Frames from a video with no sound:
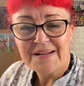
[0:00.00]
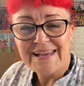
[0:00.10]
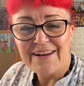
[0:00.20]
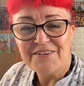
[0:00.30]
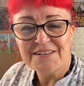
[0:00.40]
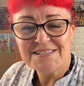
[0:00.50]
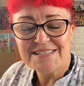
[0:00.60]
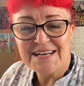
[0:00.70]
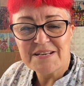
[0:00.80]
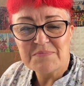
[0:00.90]
Carol
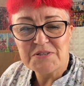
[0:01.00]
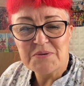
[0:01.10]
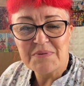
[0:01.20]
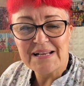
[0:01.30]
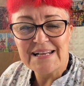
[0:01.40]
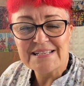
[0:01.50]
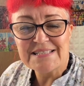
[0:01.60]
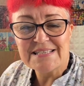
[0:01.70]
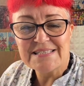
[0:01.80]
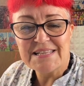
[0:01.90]
started doing my
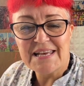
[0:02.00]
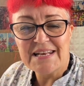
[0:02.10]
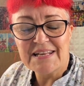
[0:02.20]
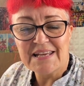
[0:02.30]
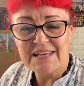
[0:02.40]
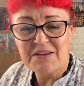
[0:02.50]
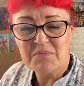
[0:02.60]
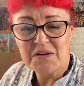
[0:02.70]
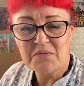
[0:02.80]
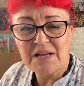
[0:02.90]
classes then. Thank you,
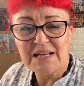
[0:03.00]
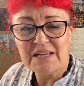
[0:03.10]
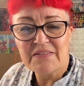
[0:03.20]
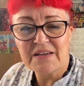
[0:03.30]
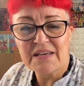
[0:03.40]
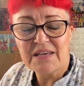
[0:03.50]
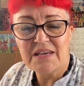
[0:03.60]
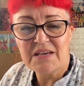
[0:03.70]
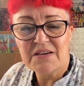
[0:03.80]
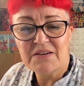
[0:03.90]
Manuela.
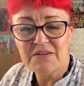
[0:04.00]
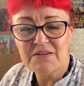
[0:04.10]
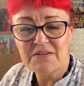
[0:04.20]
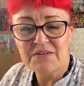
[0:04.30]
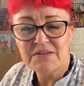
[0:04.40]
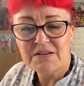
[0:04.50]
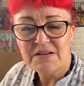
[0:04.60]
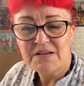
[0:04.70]
Thank you.